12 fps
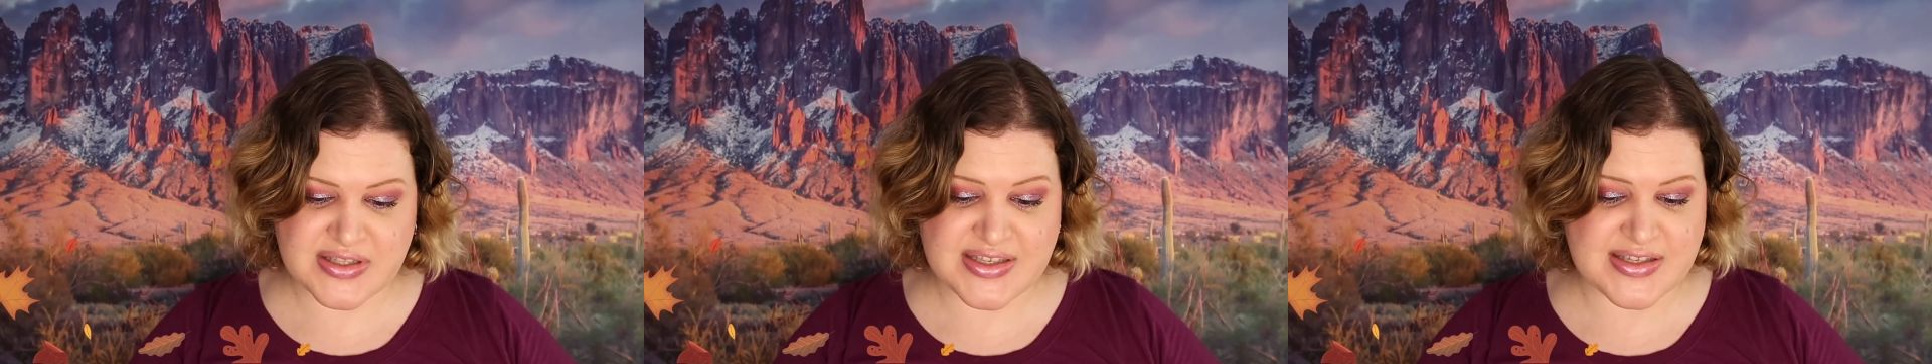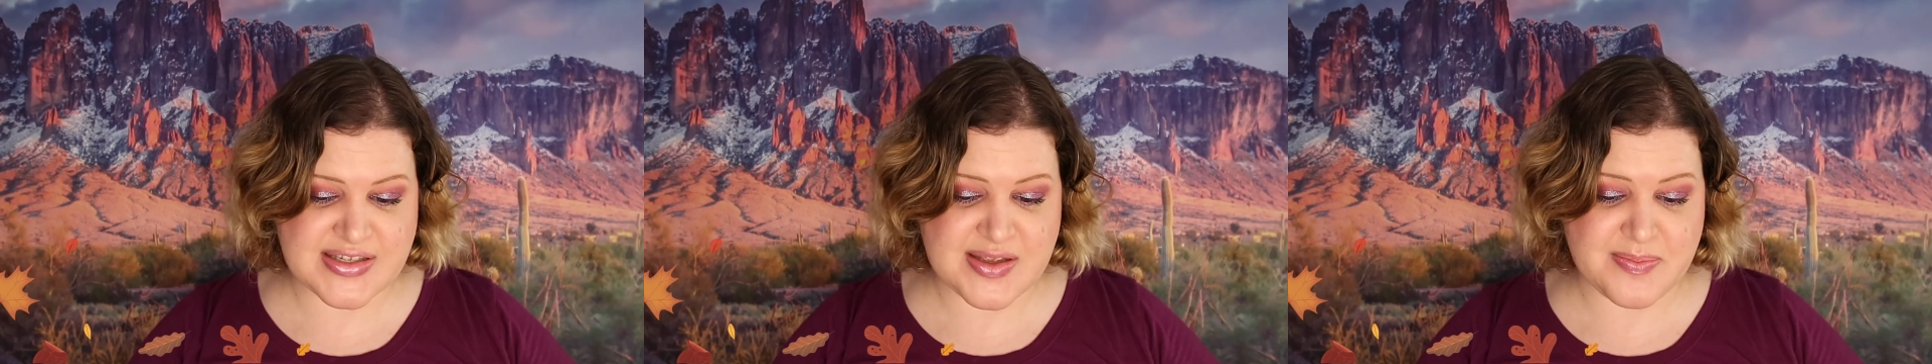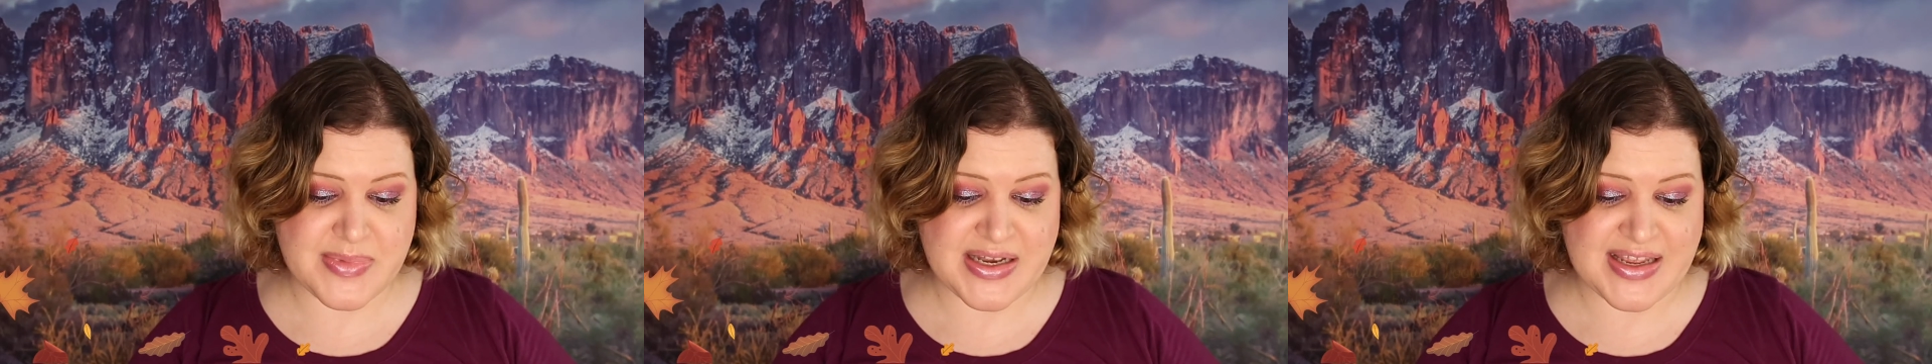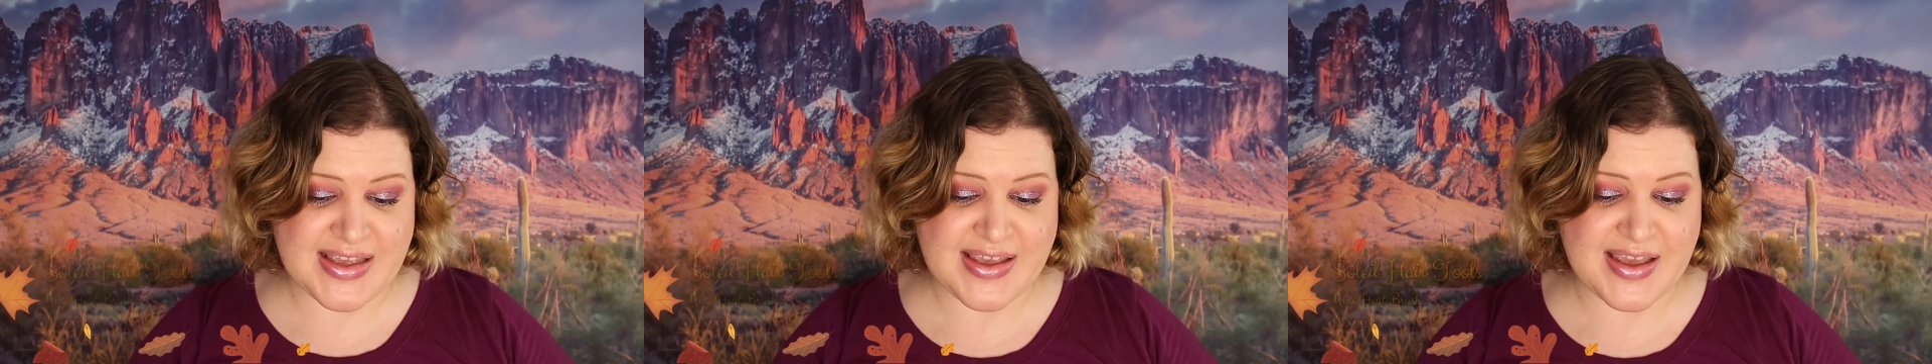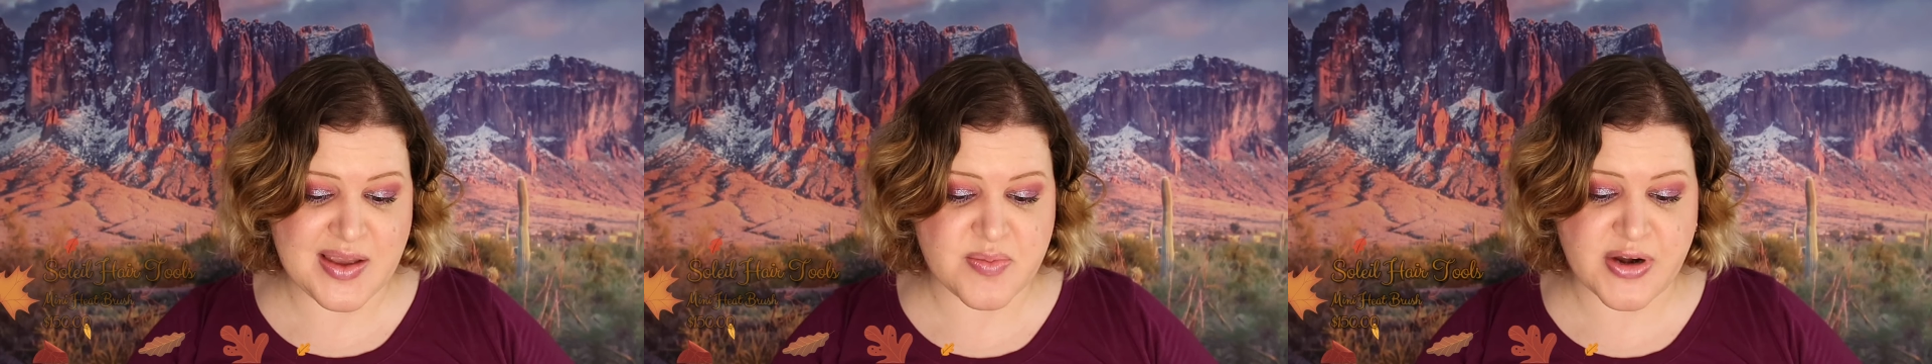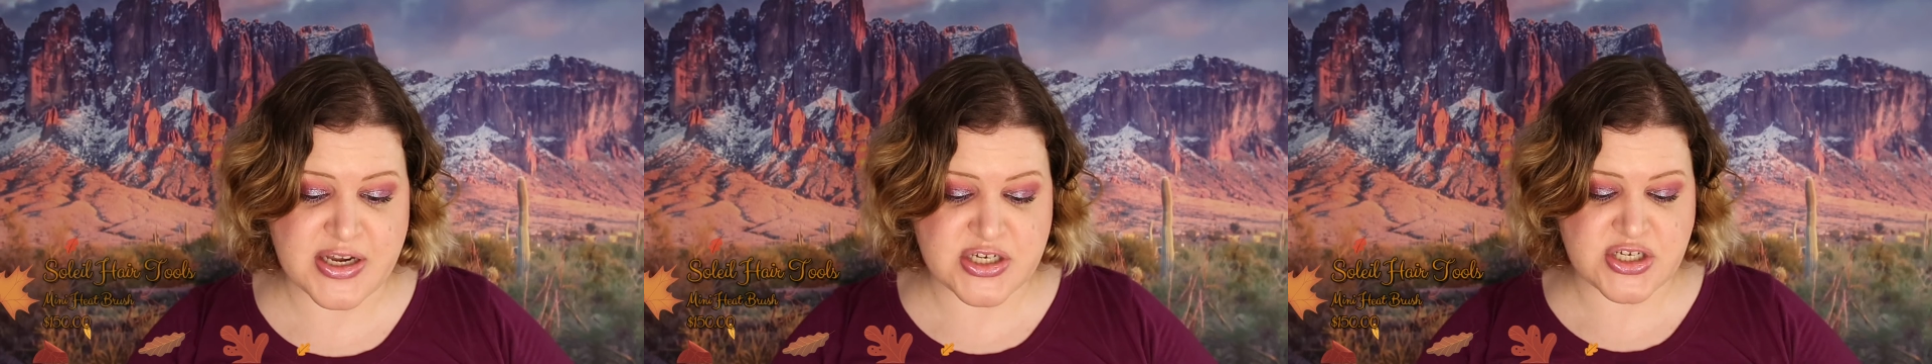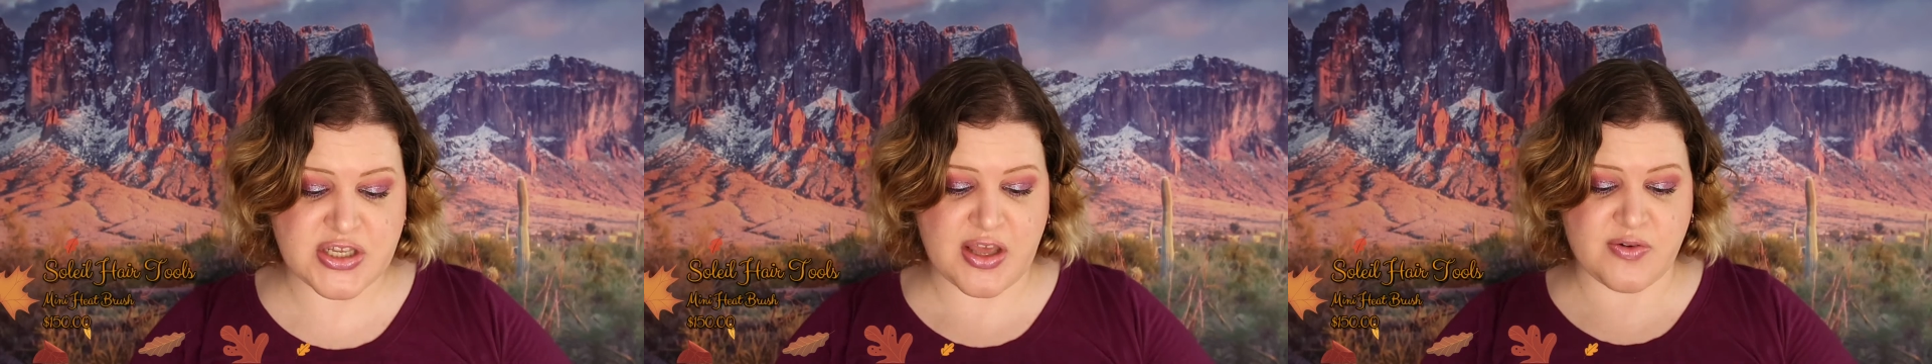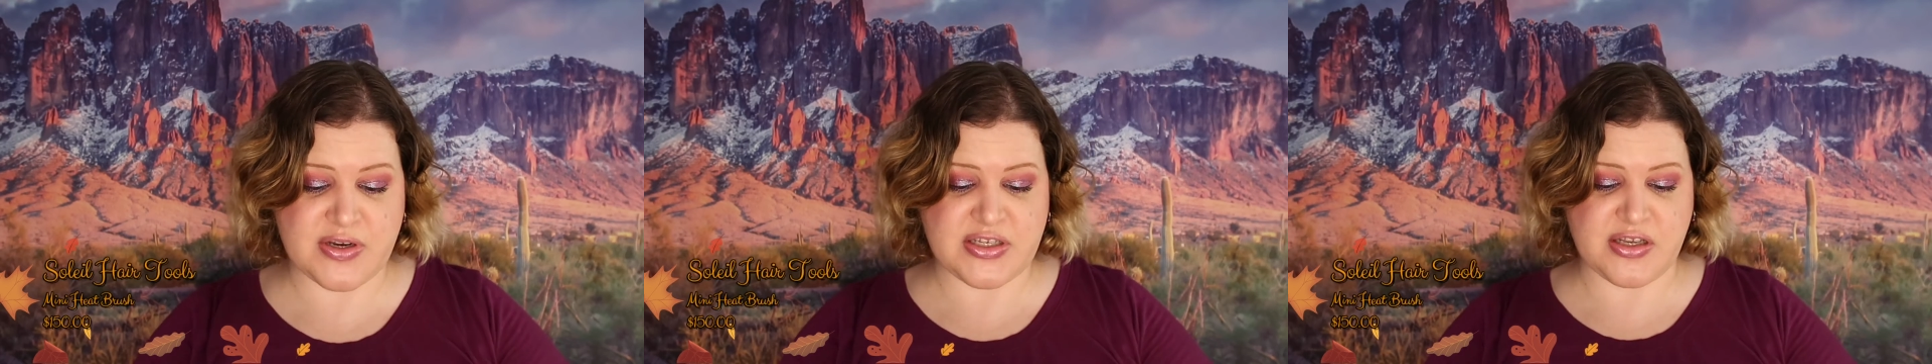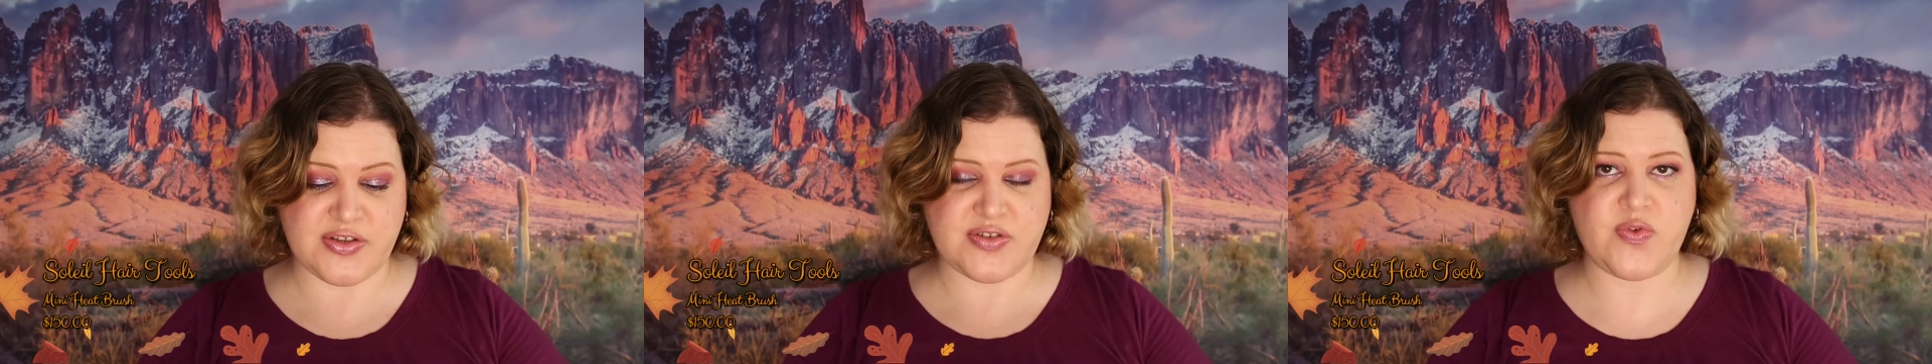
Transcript: This is a mini heat brush that retails